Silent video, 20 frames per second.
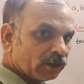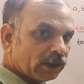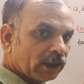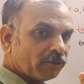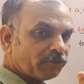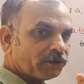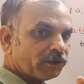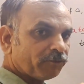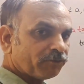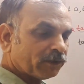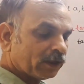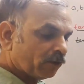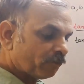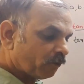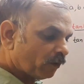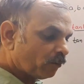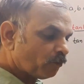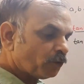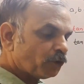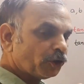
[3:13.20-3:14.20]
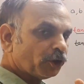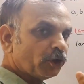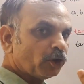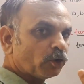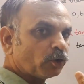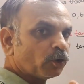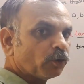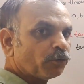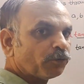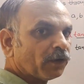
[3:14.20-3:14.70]
They have shifted from
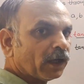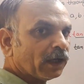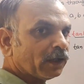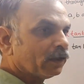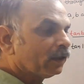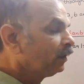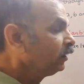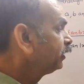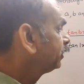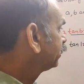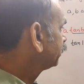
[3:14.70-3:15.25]
0 to 5.